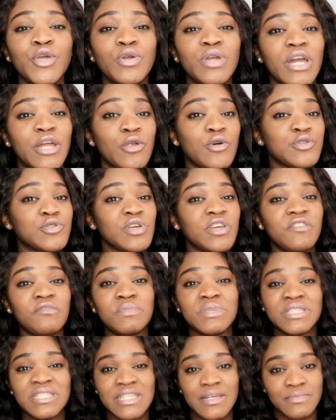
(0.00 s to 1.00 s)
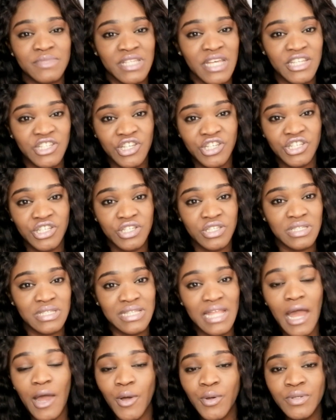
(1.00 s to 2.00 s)
You can also give me some suggestions
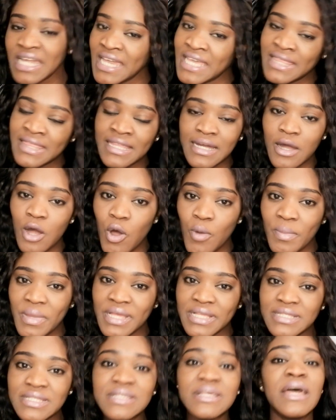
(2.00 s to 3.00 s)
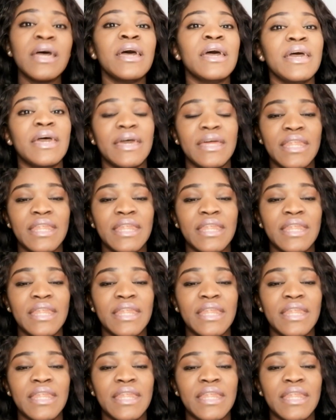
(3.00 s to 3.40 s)
down in the comments,